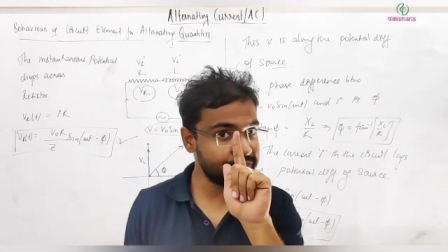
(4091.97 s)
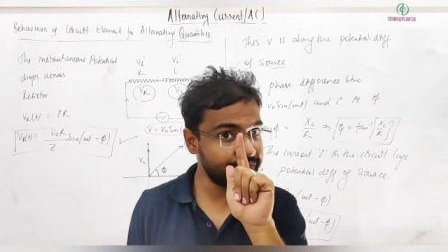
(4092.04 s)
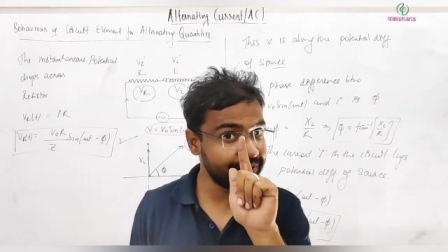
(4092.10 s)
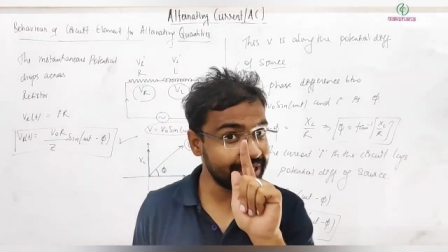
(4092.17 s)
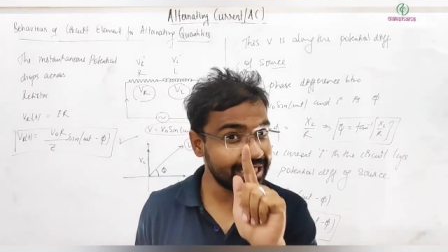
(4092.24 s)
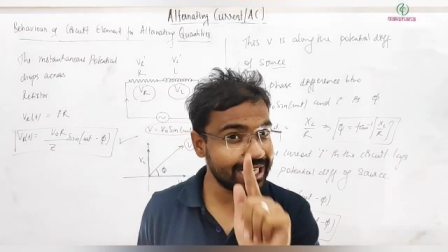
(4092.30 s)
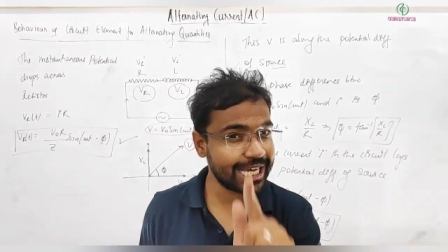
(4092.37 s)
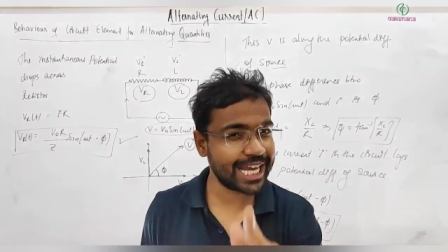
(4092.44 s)

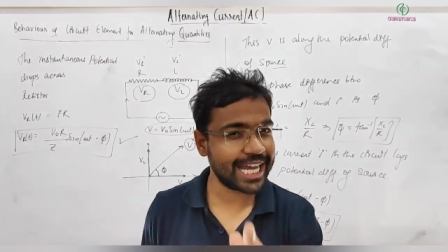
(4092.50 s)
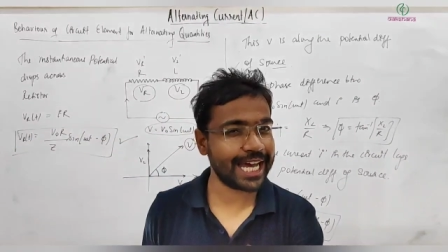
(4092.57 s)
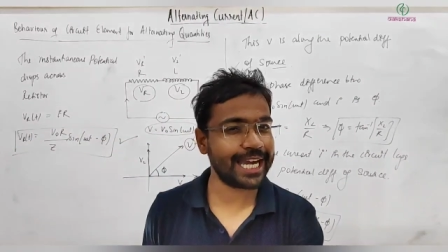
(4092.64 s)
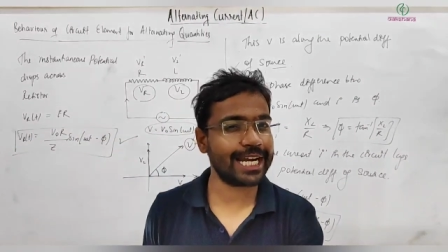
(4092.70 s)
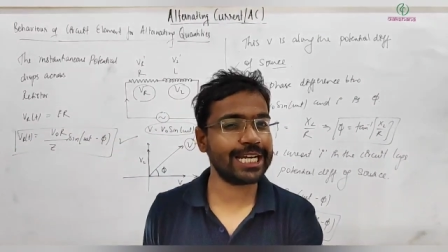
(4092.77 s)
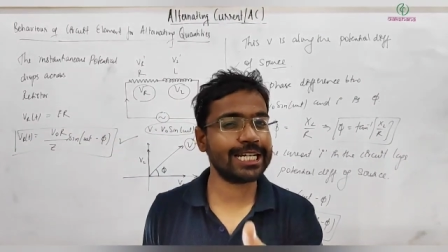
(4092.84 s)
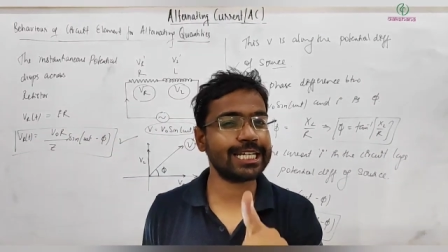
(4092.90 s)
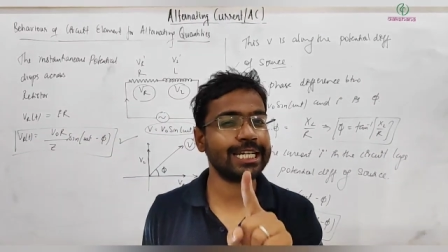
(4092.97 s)
with
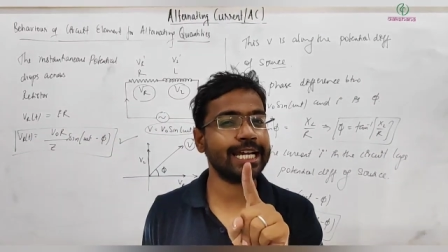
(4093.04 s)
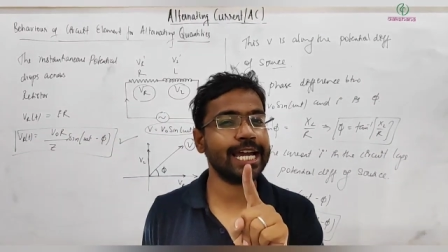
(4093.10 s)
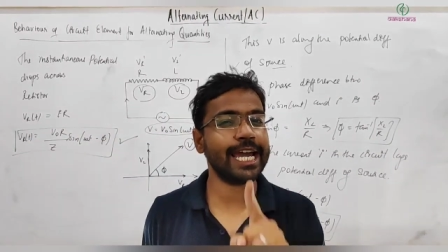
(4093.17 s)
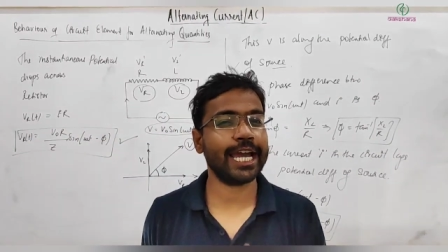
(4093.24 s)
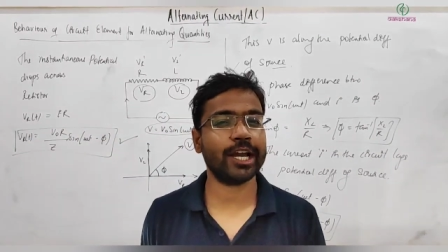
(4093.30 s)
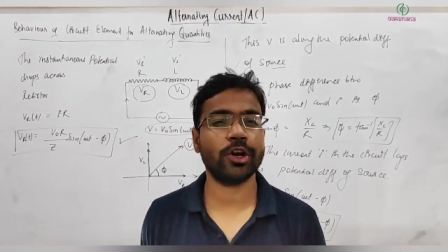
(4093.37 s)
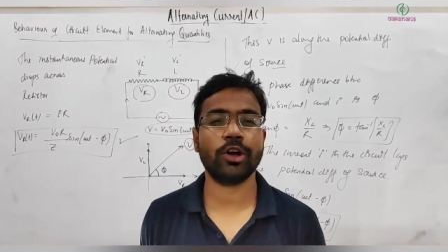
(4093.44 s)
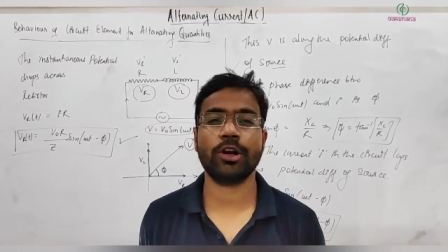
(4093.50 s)
current
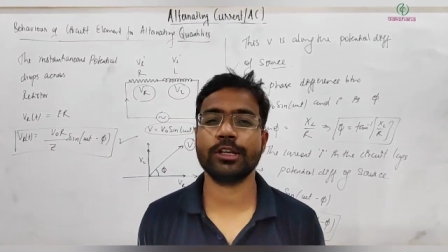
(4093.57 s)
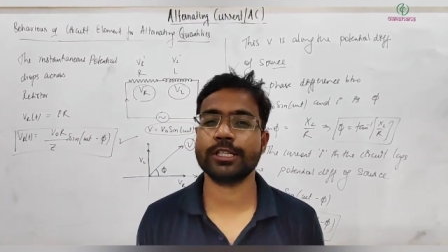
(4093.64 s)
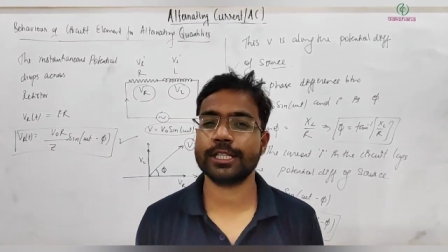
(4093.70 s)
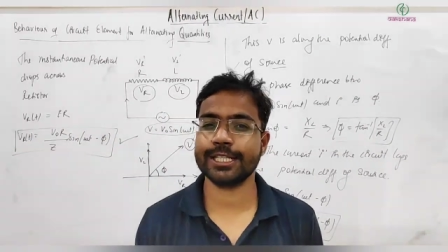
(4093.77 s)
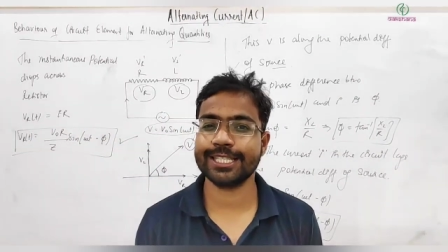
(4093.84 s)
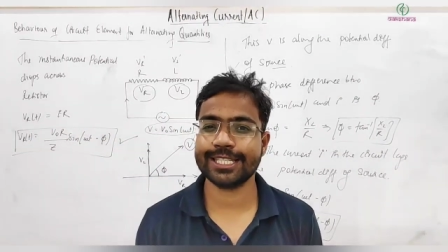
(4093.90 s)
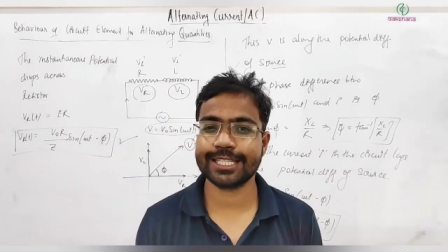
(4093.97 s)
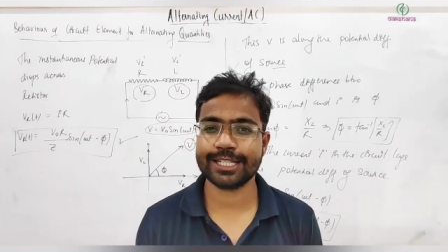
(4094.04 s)
across
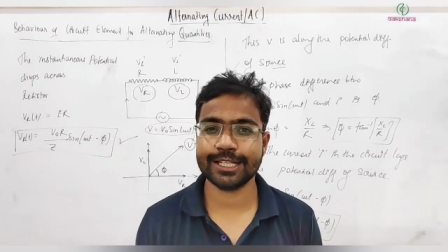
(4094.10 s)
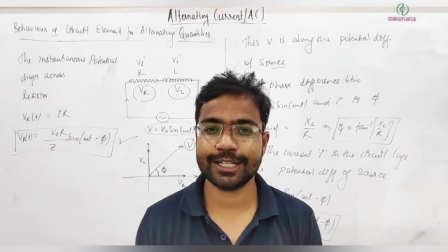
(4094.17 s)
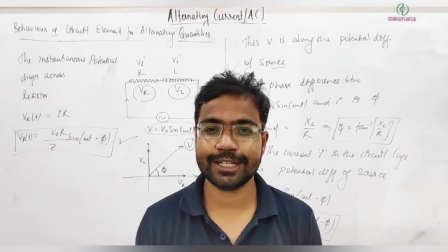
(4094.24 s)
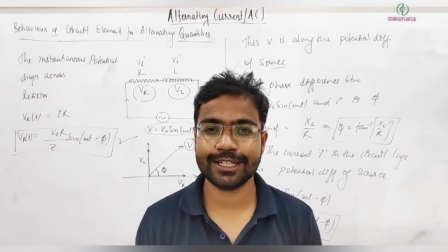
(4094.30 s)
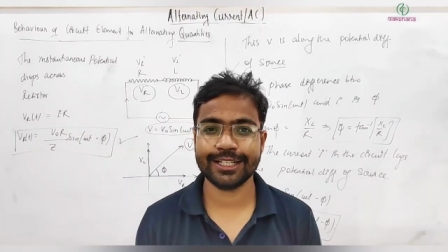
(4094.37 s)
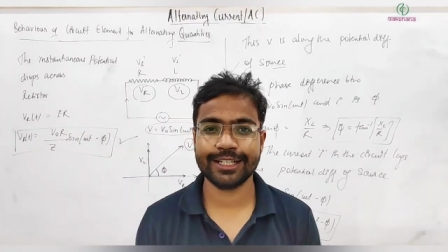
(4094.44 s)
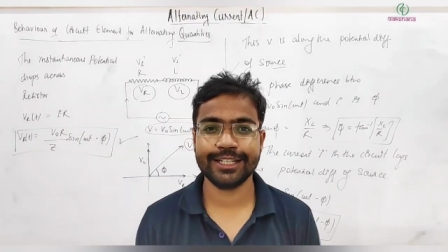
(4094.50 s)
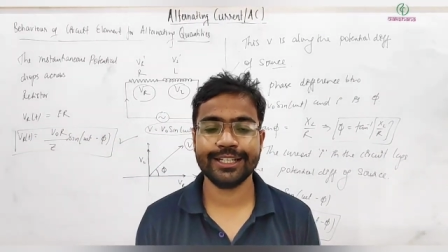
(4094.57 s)

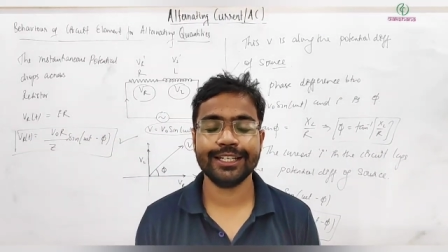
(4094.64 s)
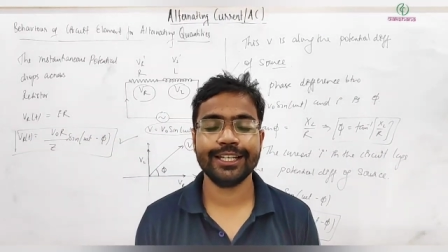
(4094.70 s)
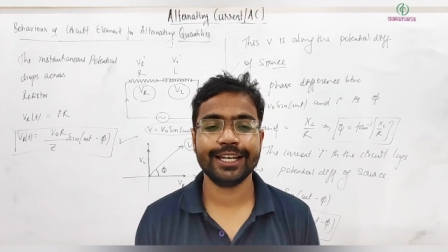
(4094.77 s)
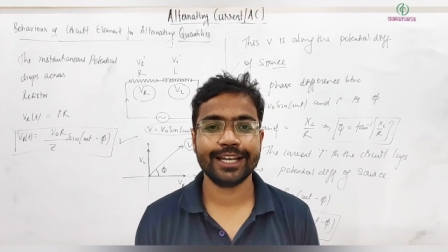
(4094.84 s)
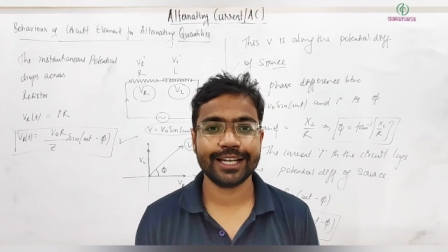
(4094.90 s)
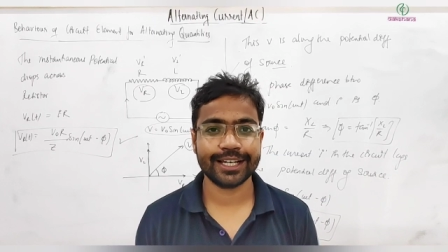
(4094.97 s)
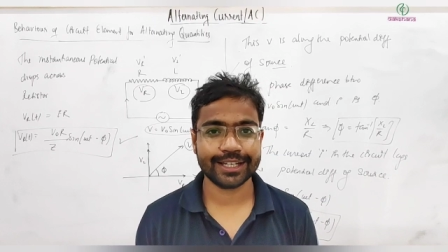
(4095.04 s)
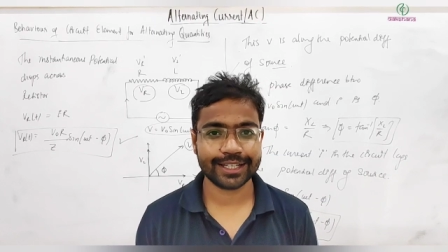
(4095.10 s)
resistor,
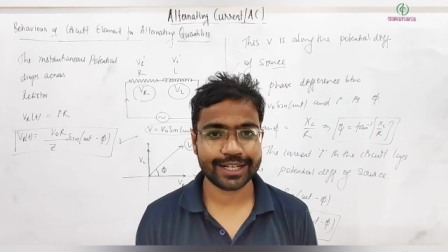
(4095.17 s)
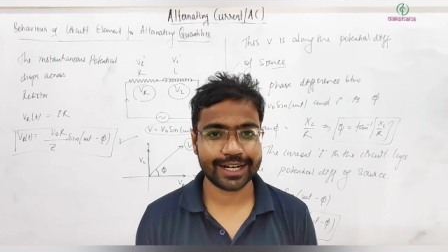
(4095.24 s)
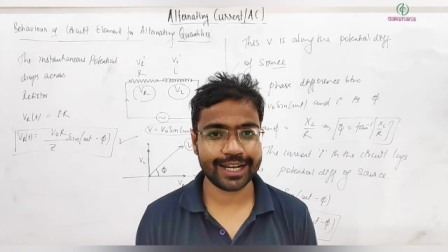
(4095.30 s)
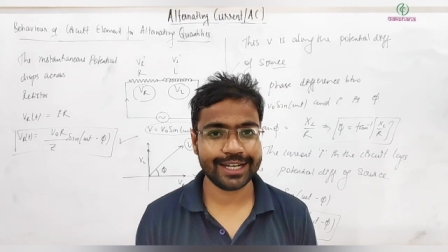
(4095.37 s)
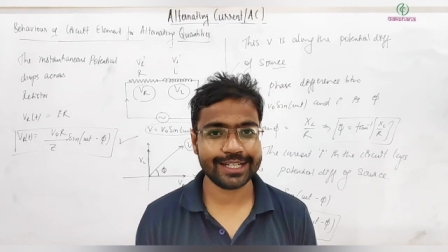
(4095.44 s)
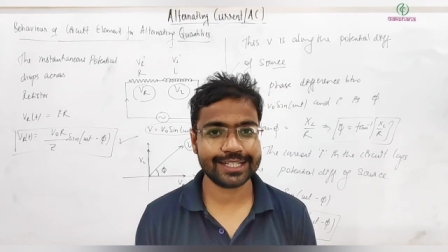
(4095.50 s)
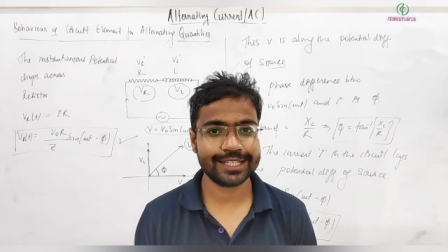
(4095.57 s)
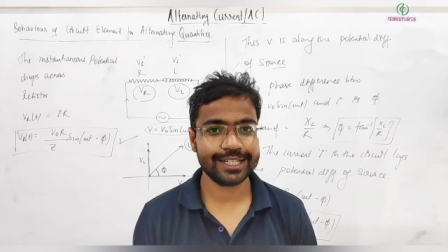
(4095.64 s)

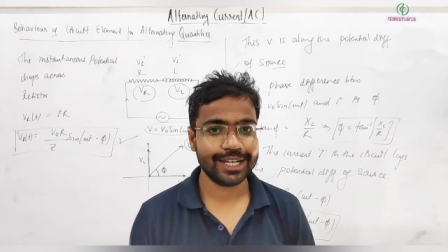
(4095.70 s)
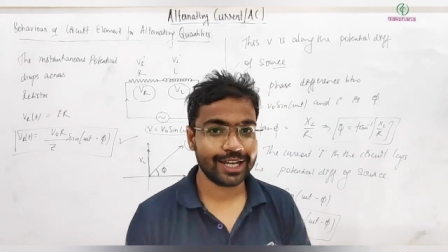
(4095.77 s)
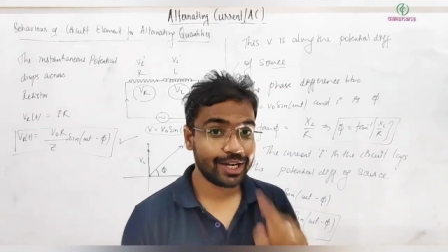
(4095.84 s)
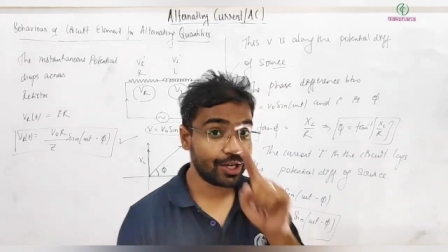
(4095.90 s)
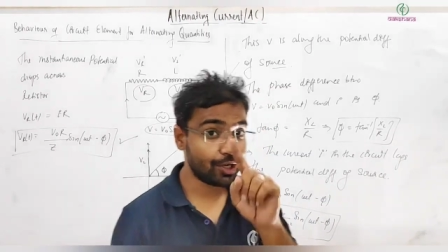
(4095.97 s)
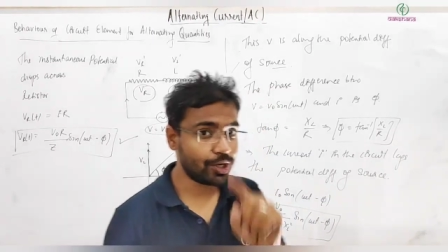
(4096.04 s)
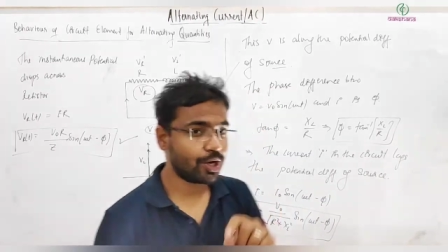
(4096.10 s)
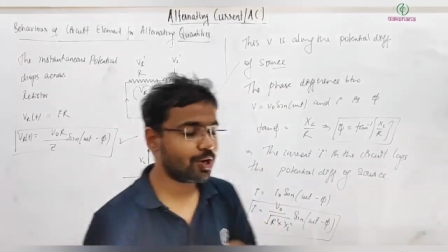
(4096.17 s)
right?
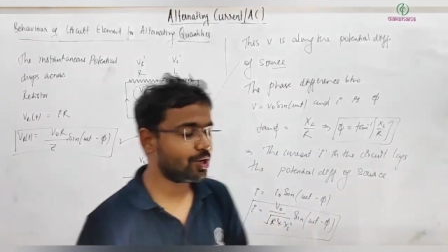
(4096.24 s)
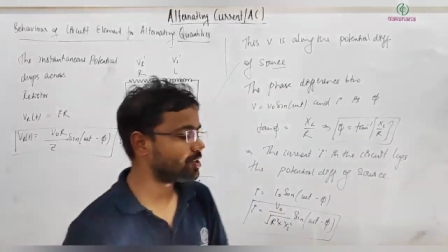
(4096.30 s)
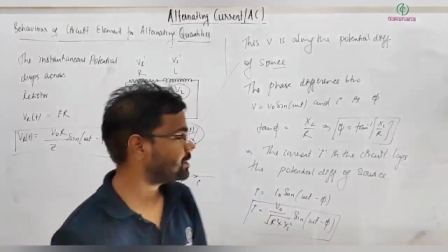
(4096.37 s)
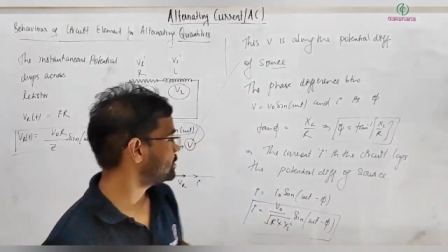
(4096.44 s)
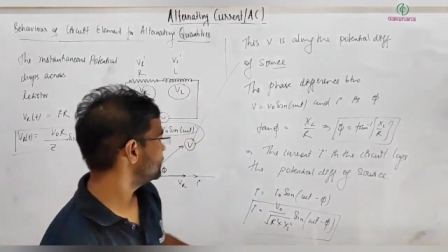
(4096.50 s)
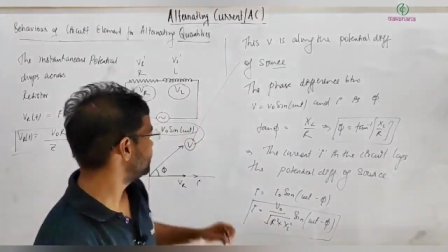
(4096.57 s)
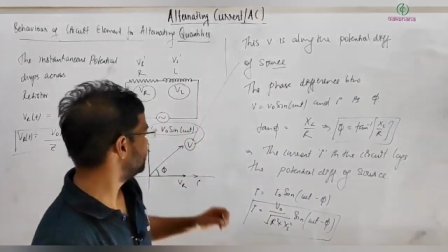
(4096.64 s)
Not